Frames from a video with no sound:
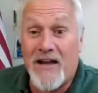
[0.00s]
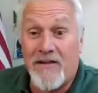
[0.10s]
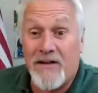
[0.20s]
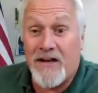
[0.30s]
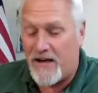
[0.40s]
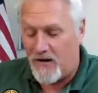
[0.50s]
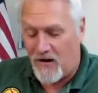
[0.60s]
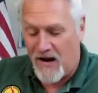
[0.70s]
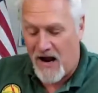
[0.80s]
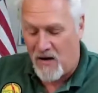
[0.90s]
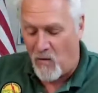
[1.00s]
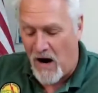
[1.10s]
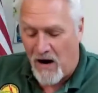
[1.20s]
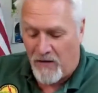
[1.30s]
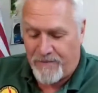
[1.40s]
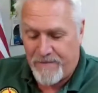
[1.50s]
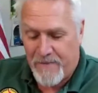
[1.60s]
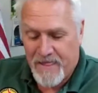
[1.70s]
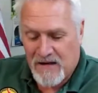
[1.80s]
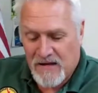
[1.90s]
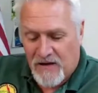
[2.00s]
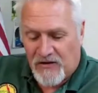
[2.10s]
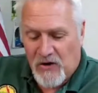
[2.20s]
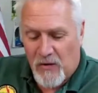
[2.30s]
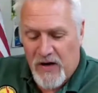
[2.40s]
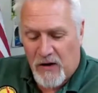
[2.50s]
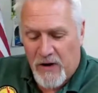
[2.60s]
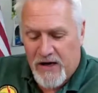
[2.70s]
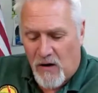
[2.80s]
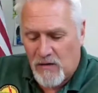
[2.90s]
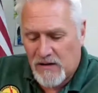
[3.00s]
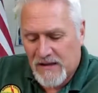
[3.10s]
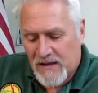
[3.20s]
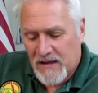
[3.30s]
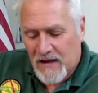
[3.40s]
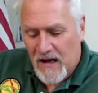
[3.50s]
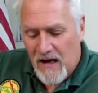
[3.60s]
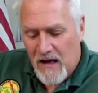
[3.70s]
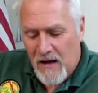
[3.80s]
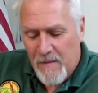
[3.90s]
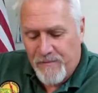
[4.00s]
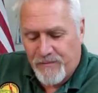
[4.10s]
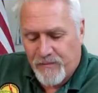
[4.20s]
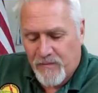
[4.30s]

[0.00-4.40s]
the internet. Wow. So here we go. Um,